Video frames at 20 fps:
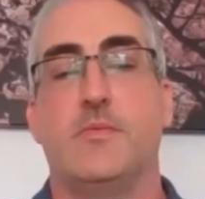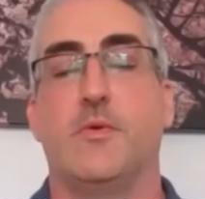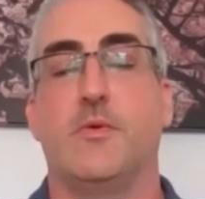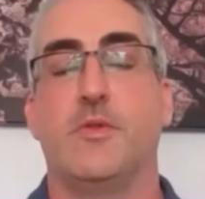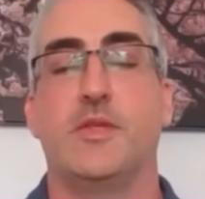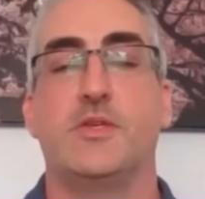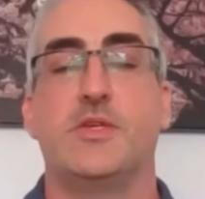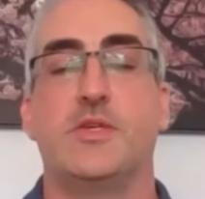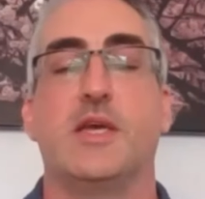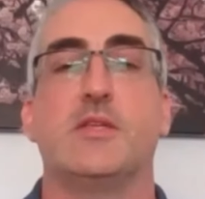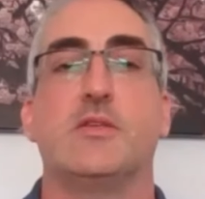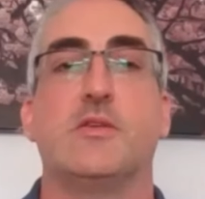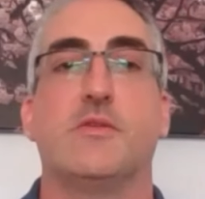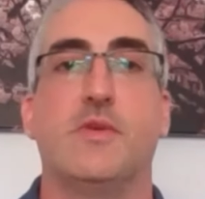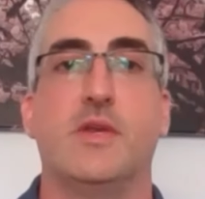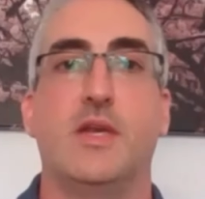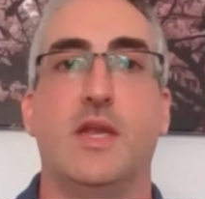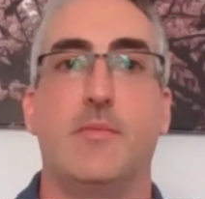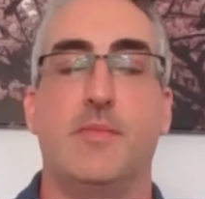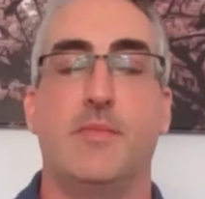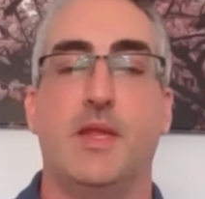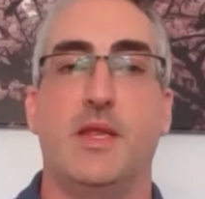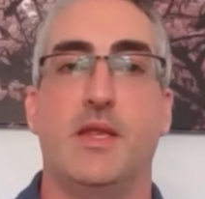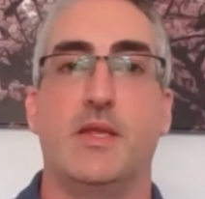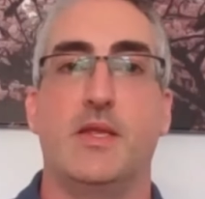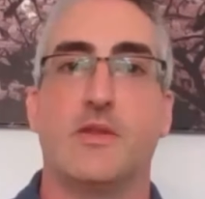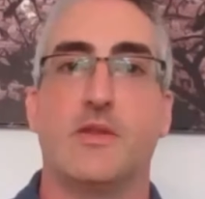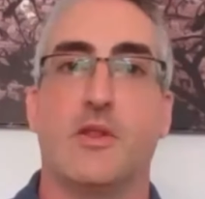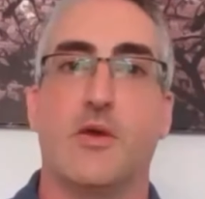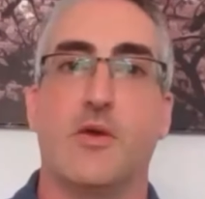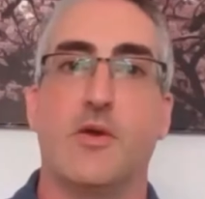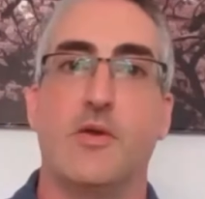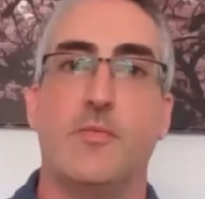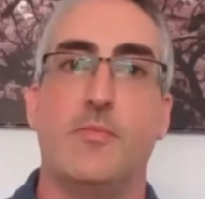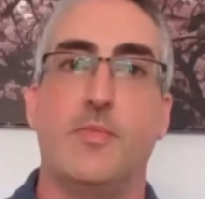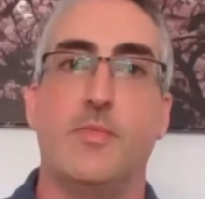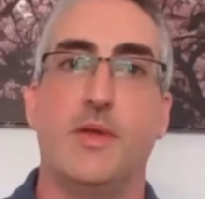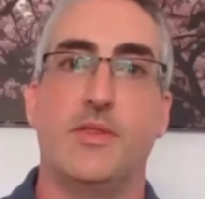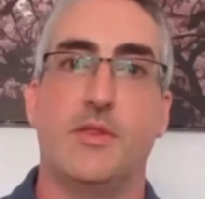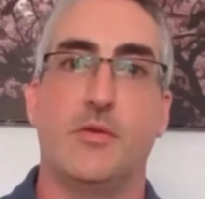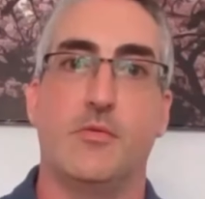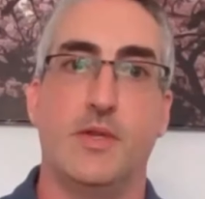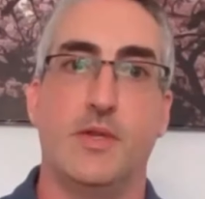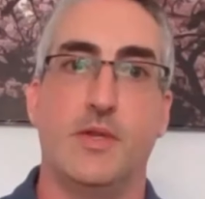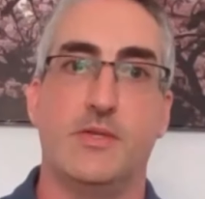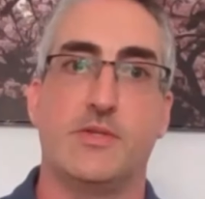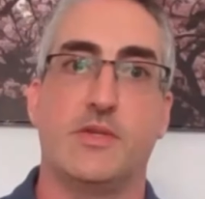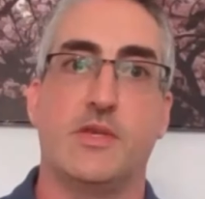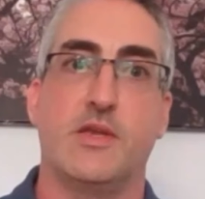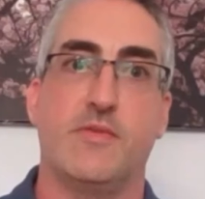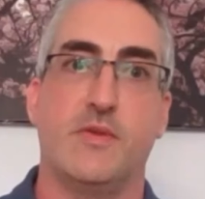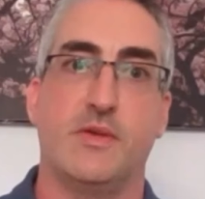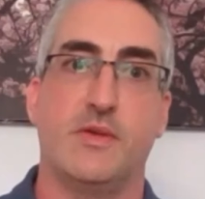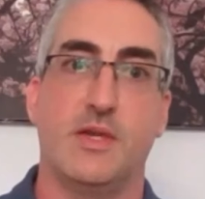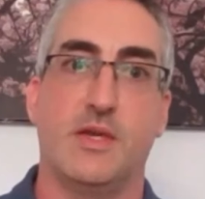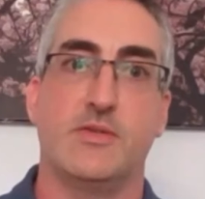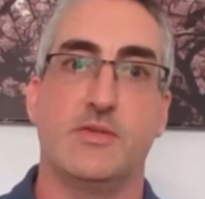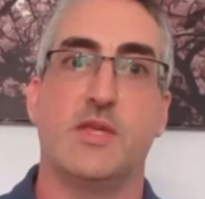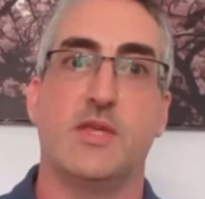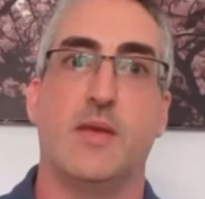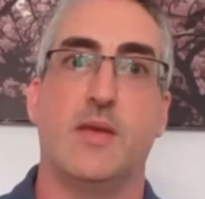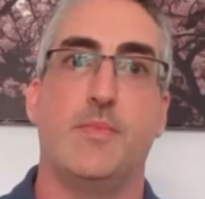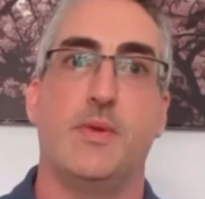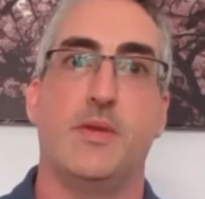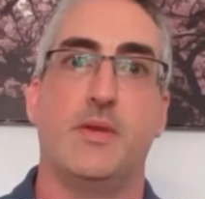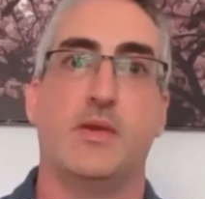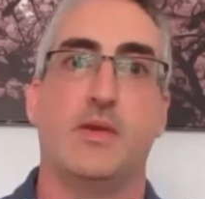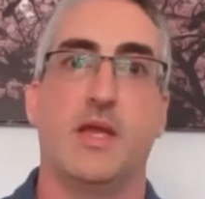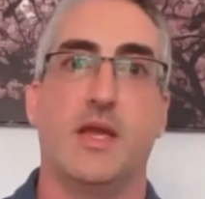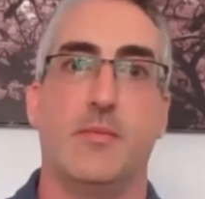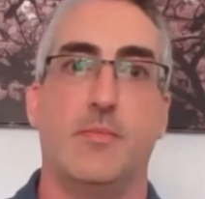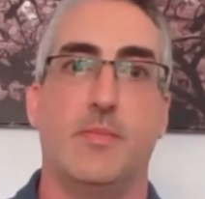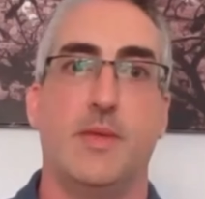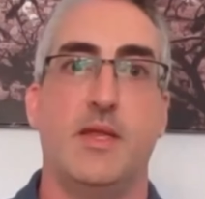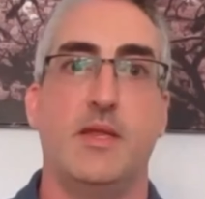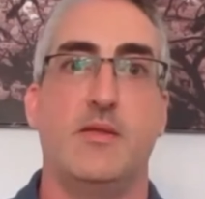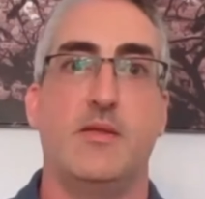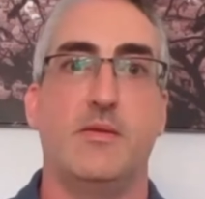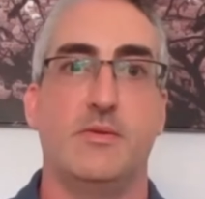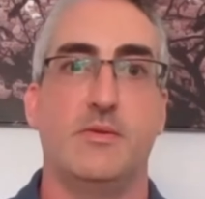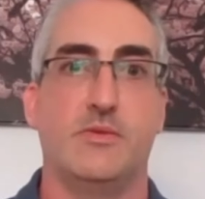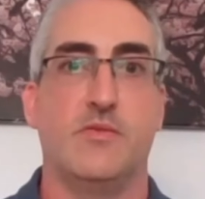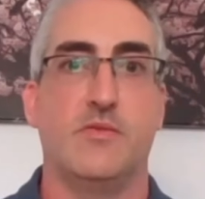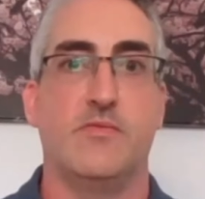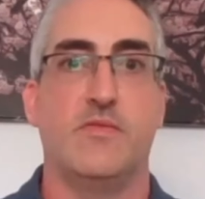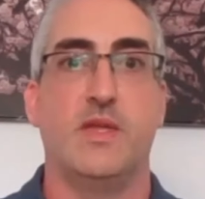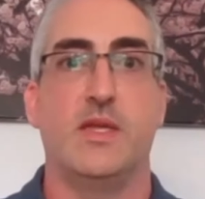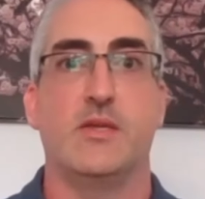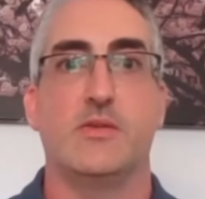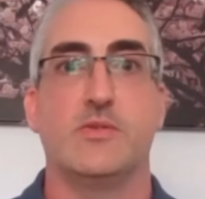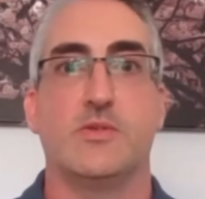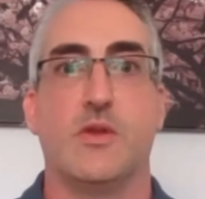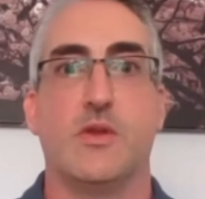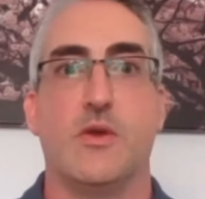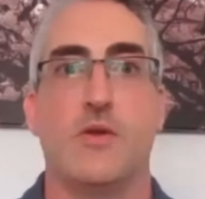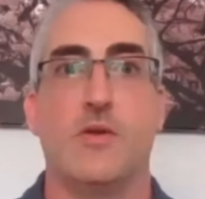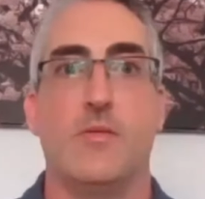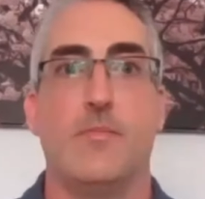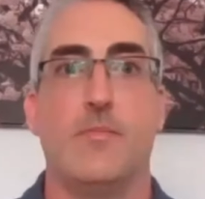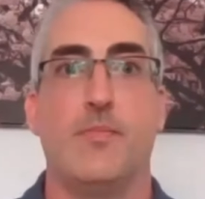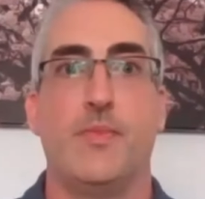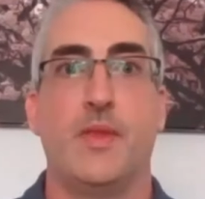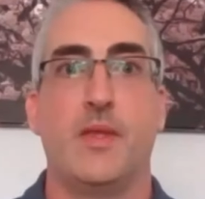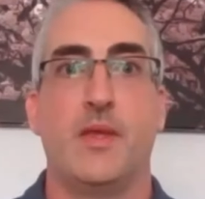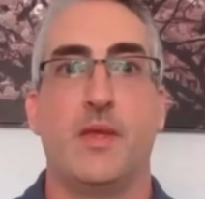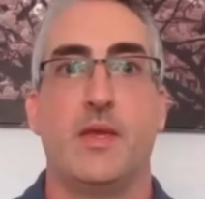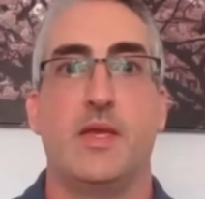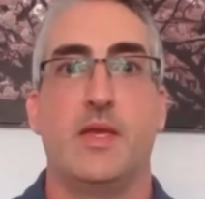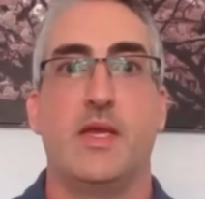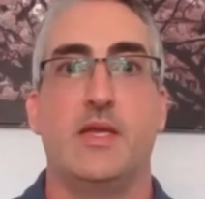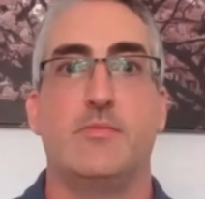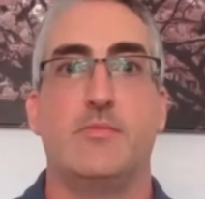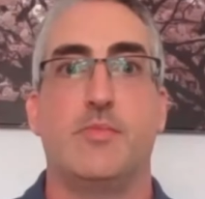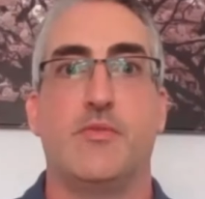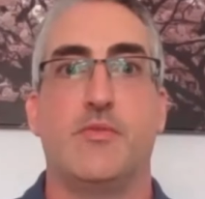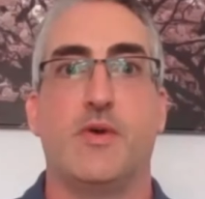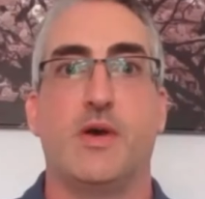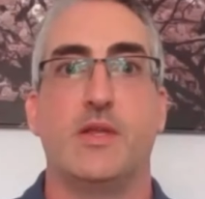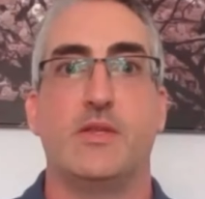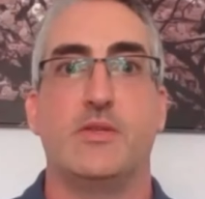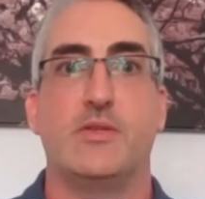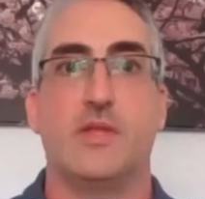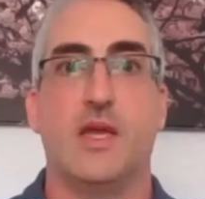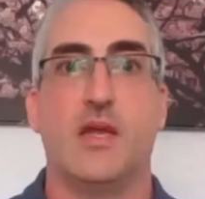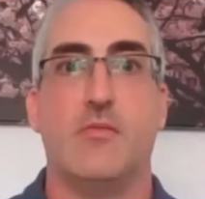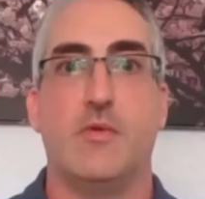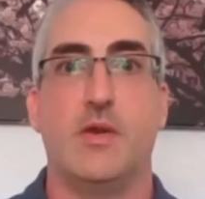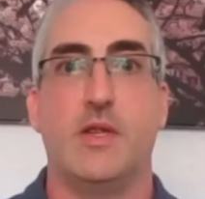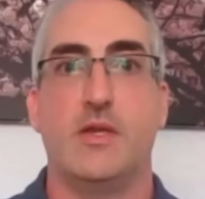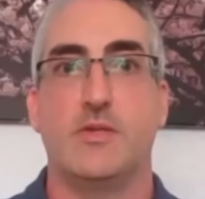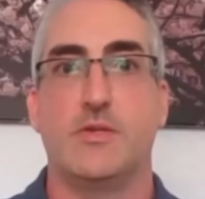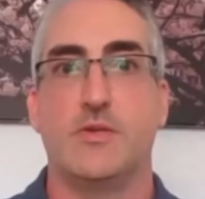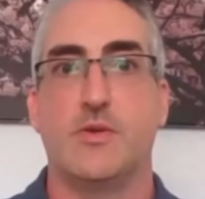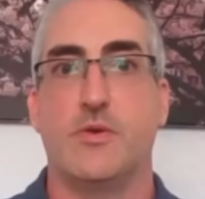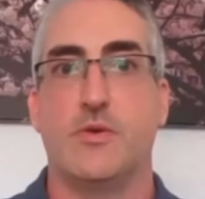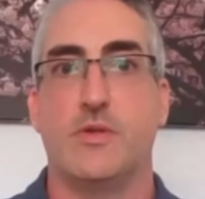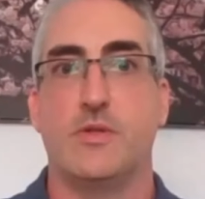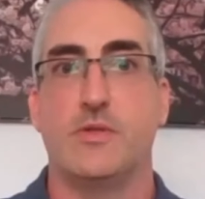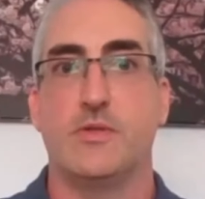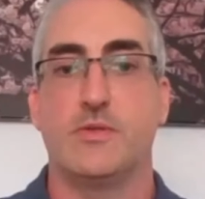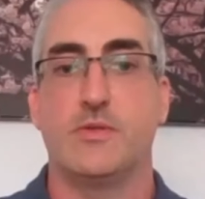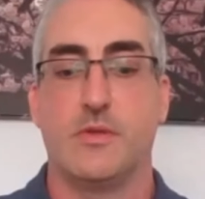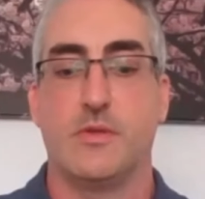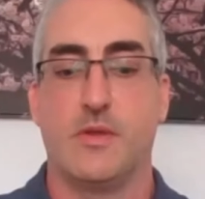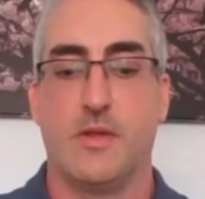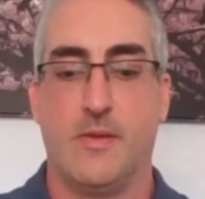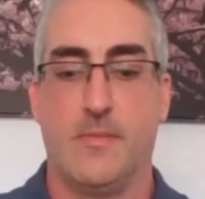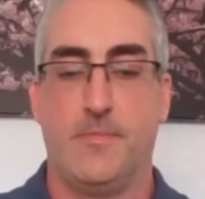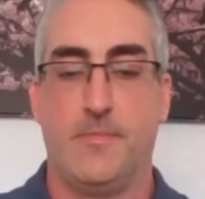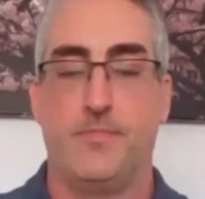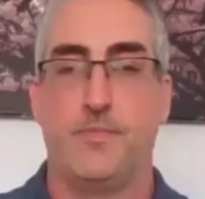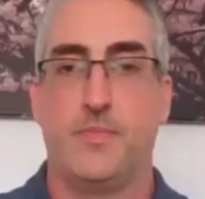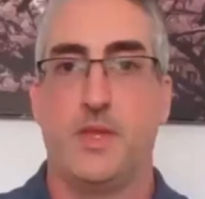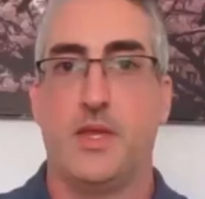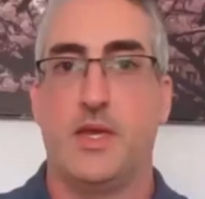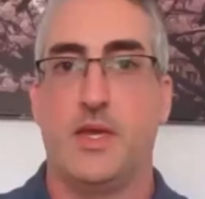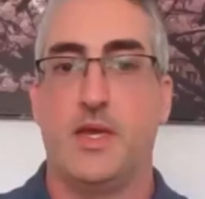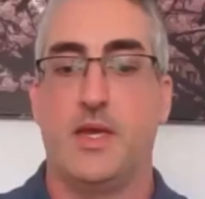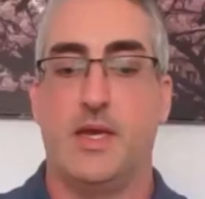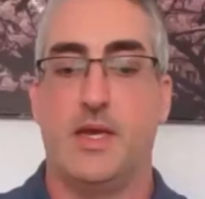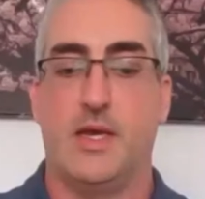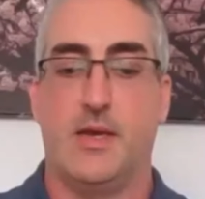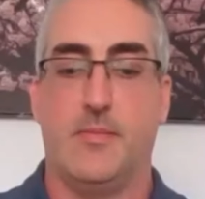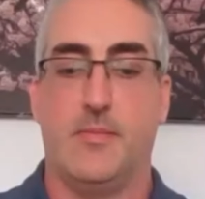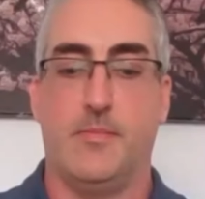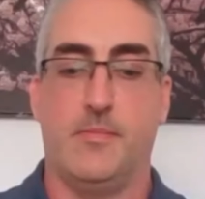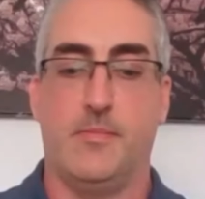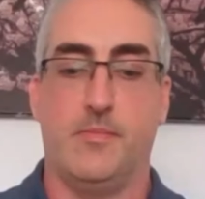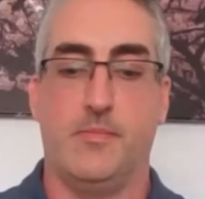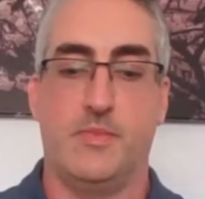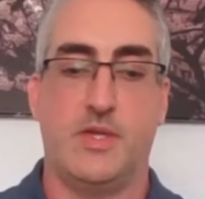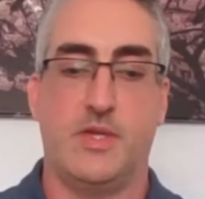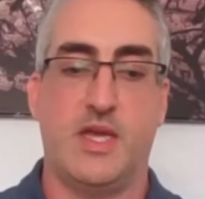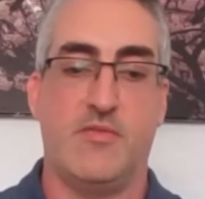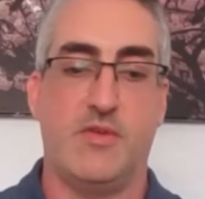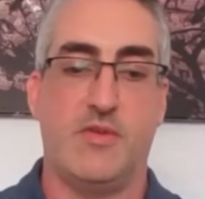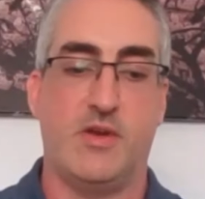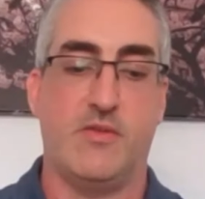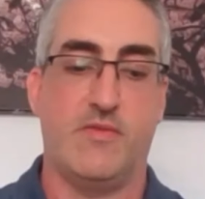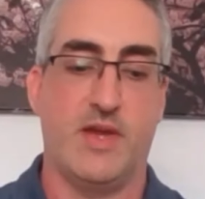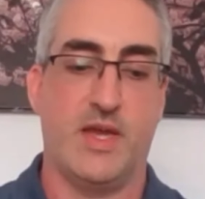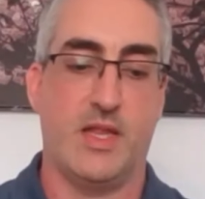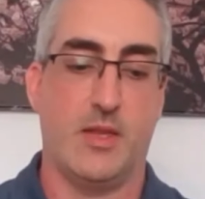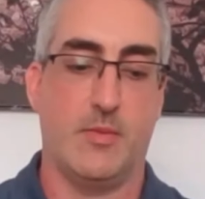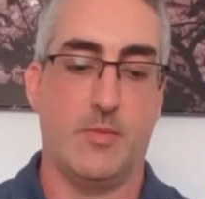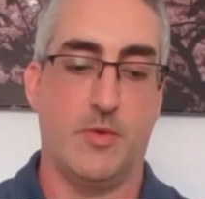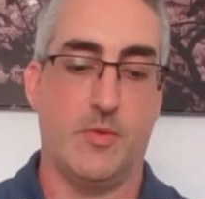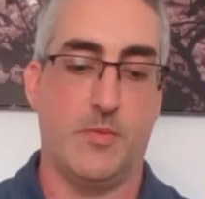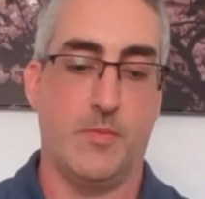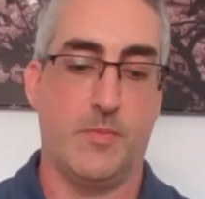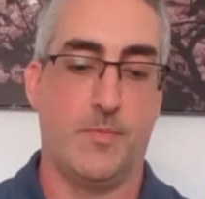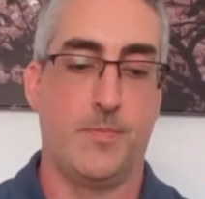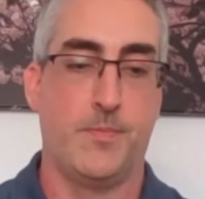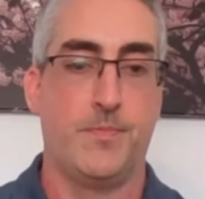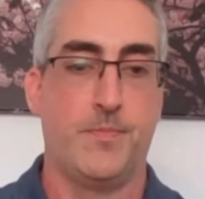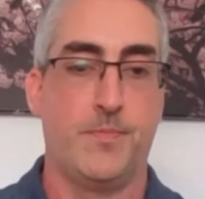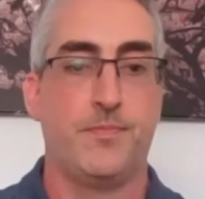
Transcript: or the chance of it happening is low, but the risk, if it does happen, can be severe. So it provides that reassurance to have it available.